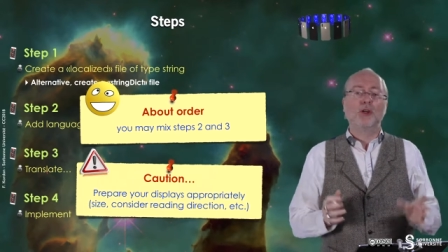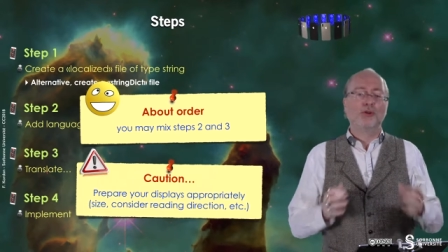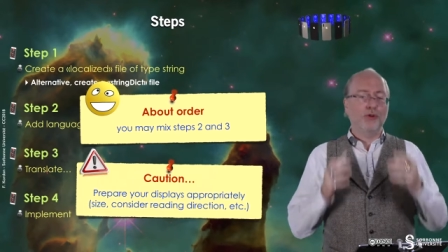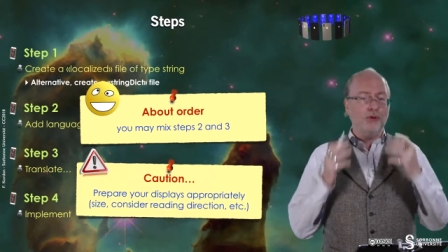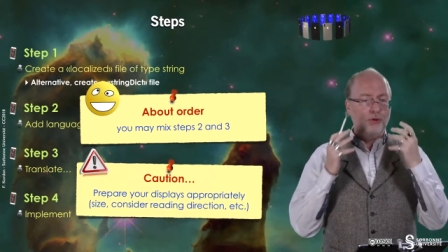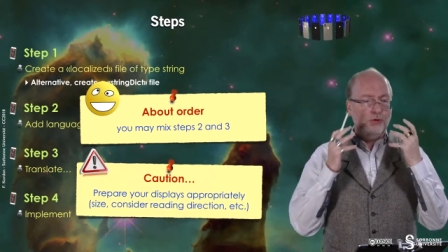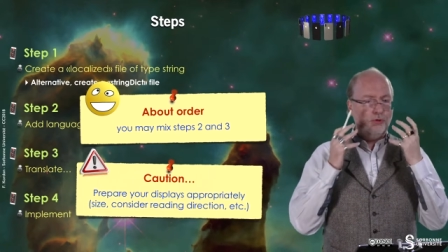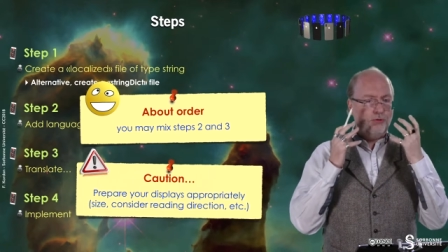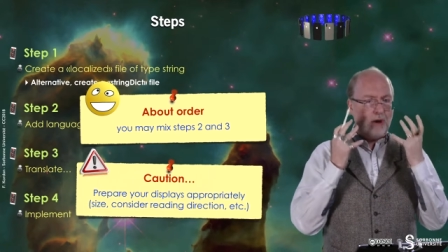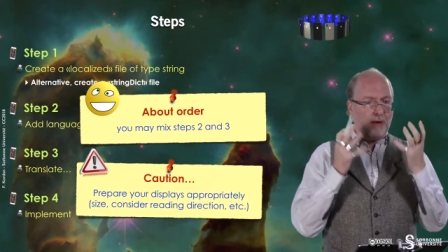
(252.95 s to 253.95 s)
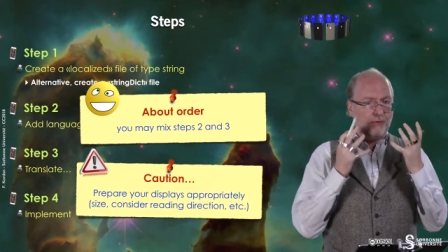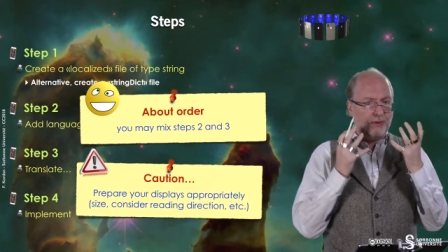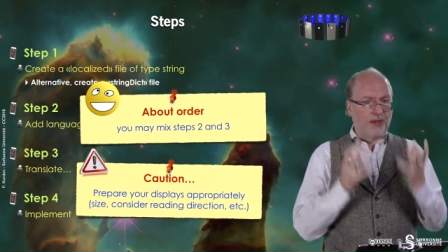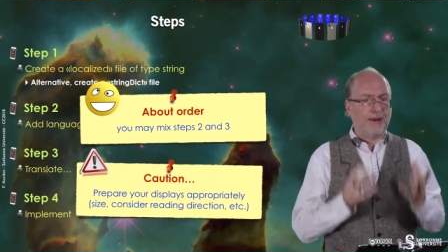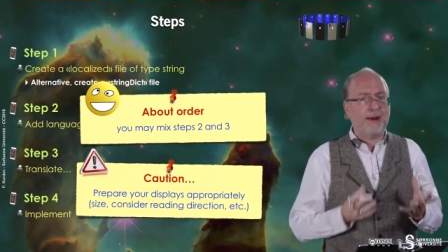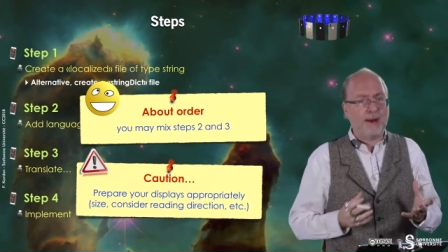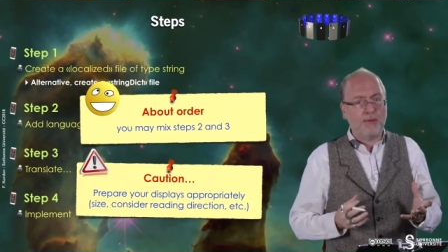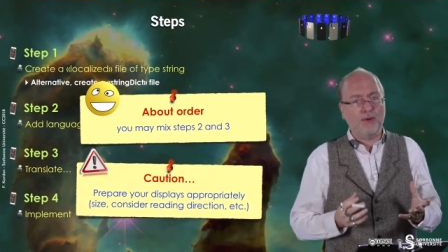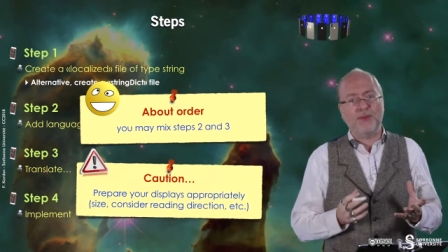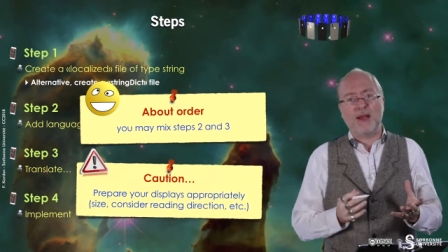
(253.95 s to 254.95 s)
So you, you, you have to take care
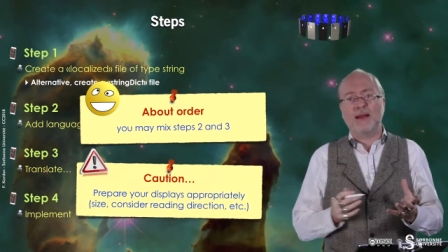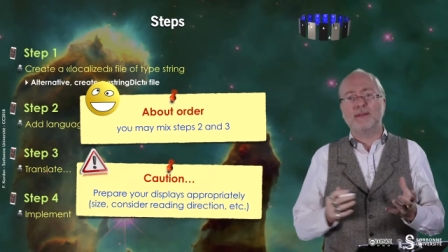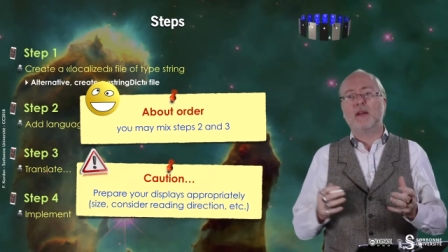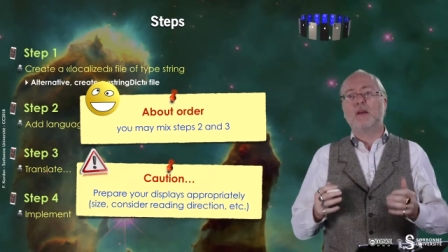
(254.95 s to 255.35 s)
about that